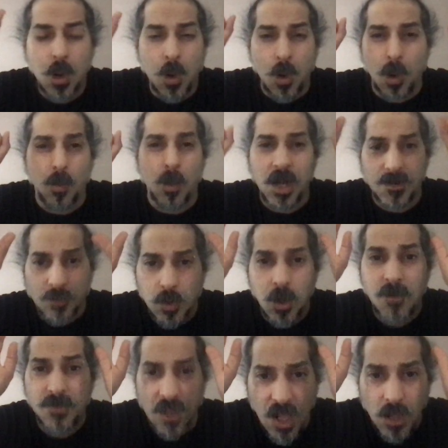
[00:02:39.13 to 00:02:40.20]
or whatever,
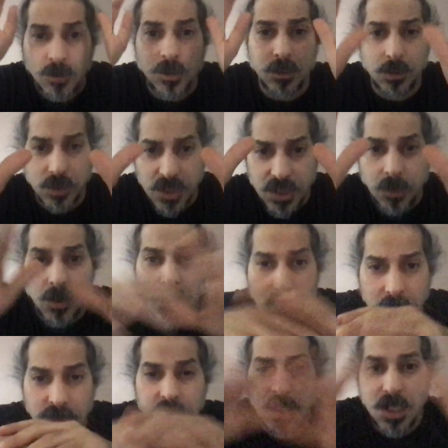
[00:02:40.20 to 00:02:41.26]
whoever the hell your leader
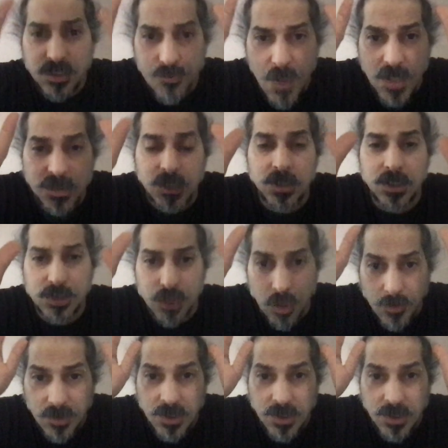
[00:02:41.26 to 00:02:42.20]
is, is mentally disturbed.